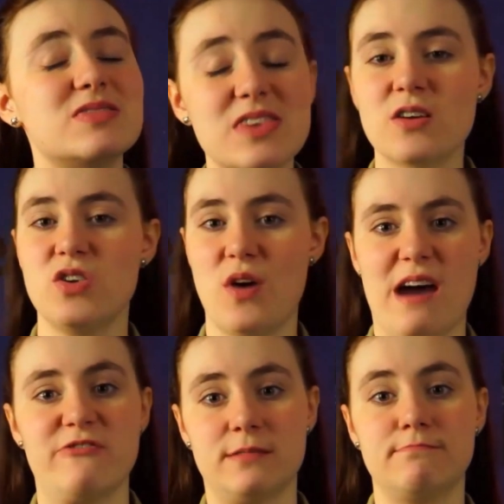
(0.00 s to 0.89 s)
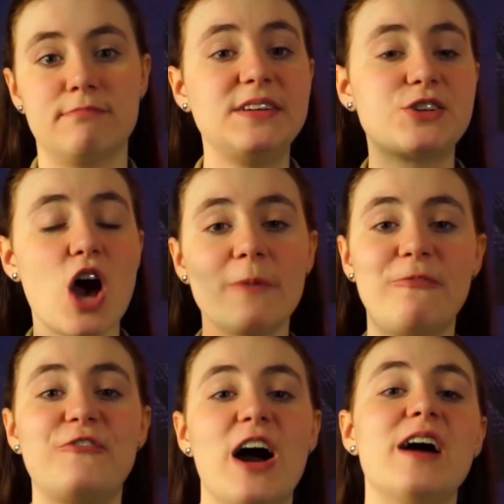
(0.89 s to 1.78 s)
there you have it, my top
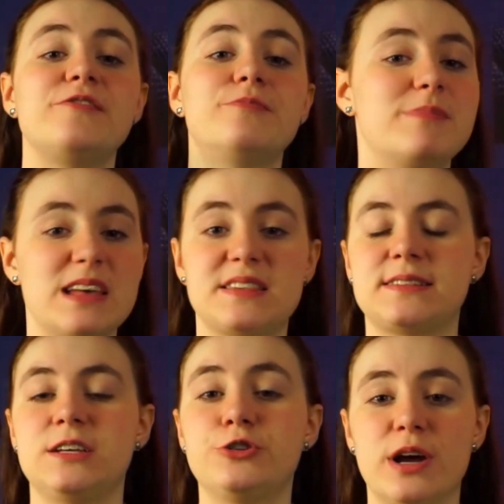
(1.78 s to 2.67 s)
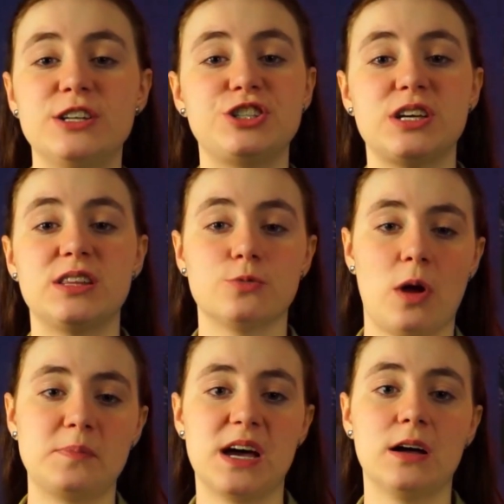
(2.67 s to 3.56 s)
five myths entrenched in the
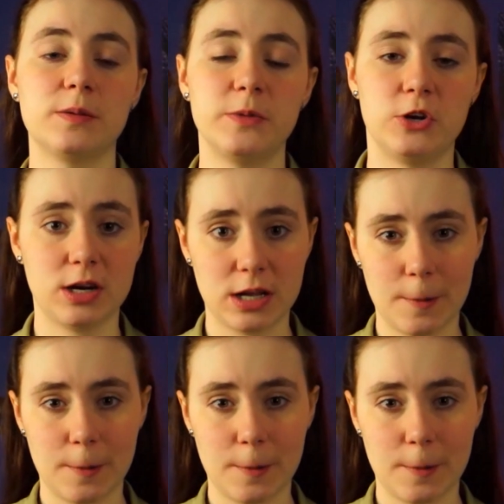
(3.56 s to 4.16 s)
reptile community.